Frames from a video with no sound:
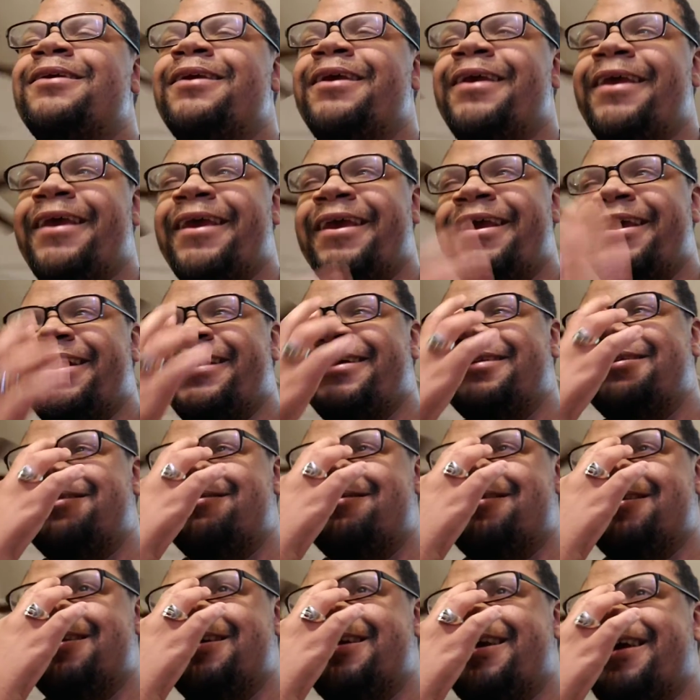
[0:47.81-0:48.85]
And
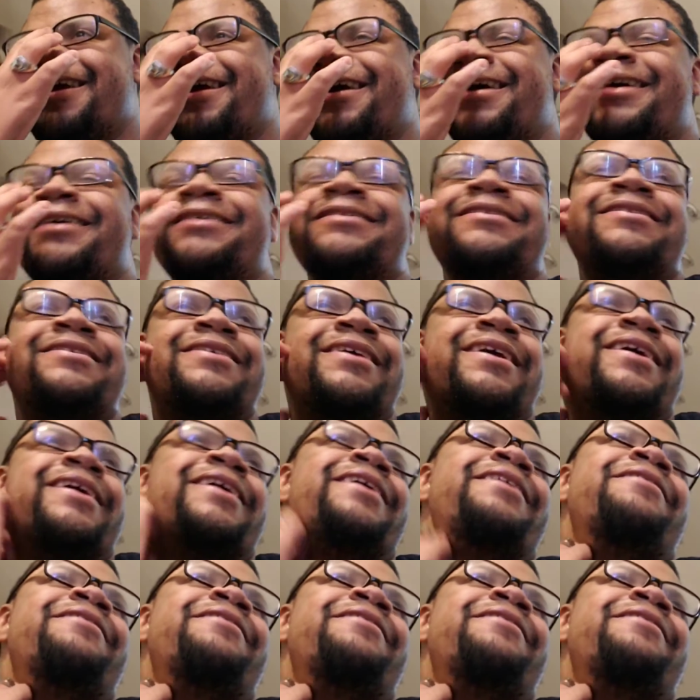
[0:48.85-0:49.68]
really I gotta say